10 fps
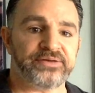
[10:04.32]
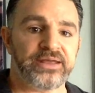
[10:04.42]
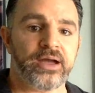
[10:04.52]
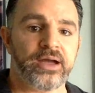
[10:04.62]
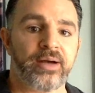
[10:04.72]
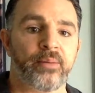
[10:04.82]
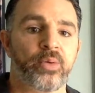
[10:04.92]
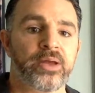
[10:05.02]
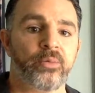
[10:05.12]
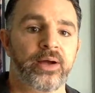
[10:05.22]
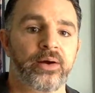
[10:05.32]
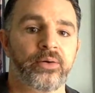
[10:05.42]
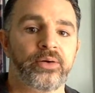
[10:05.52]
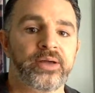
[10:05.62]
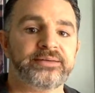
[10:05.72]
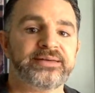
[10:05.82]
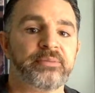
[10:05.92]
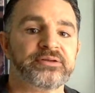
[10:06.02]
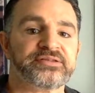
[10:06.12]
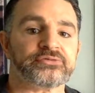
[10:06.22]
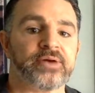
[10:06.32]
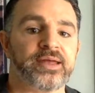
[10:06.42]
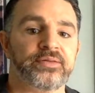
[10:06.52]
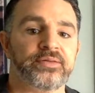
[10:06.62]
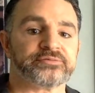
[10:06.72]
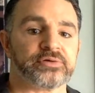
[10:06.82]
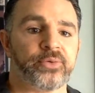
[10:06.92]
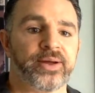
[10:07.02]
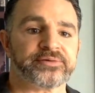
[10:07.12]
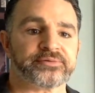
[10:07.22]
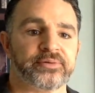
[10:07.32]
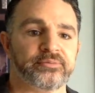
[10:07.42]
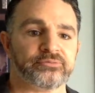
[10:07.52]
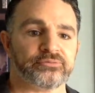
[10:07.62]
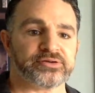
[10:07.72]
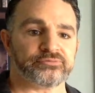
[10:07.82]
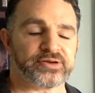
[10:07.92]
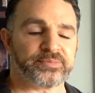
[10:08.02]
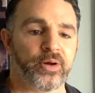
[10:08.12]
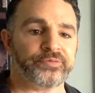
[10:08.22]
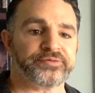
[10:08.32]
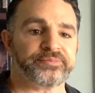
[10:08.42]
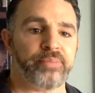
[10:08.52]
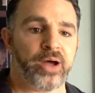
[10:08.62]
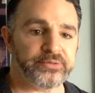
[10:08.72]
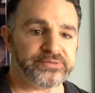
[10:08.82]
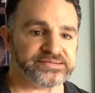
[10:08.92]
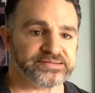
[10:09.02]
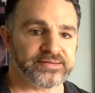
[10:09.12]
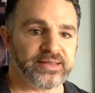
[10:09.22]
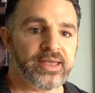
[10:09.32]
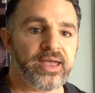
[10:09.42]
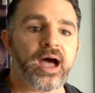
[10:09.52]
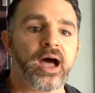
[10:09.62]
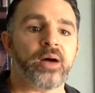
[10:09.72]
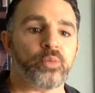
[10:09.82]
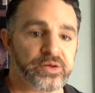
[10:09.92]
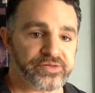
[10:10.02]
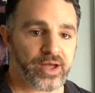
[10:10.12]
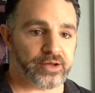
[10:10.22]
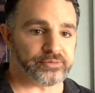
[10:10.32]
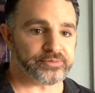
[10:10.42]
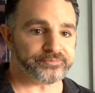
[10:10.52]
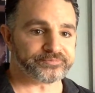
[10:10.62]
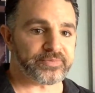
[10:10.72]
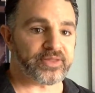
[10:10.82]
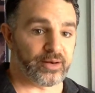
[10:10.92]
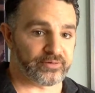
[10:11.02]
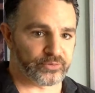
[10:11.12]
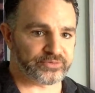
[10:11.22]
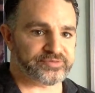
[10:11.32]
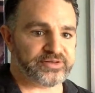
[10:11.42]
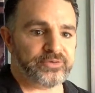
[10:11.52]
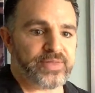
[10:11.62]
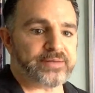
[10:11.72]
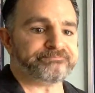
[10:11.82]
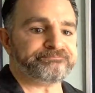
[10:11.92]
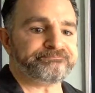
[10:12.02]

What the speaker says: video, and we will demonstrate this request response POST with code. I look forward to seeing you then.